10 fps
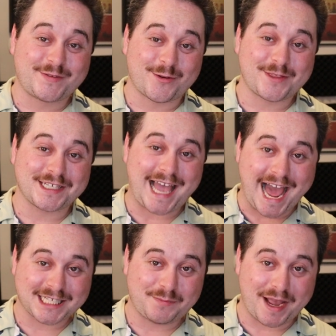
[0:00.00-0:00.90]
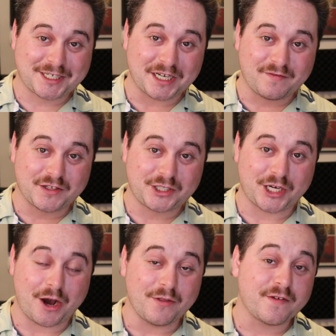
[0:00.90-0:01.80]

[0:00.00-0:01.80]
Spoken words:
for this aspect of the show.